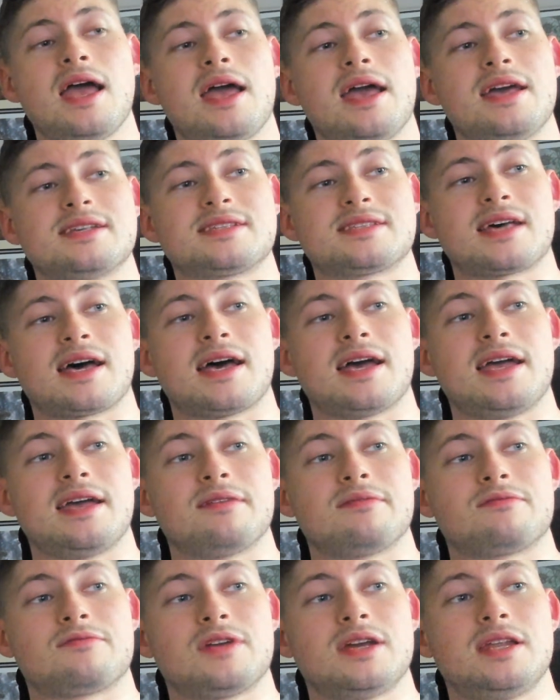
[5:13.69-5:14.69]
is that
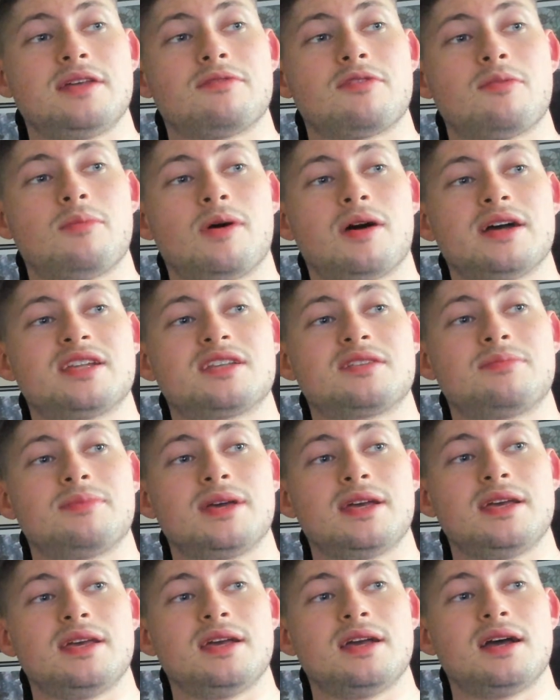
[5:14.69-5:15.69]
it really reminded
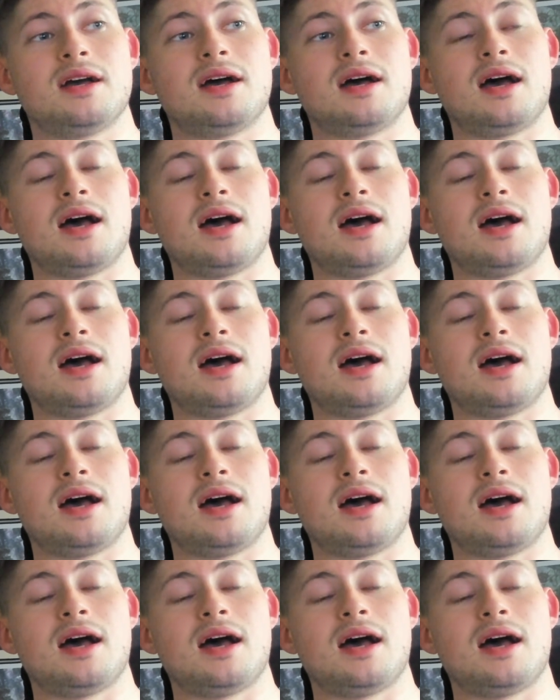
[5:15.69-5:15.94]
me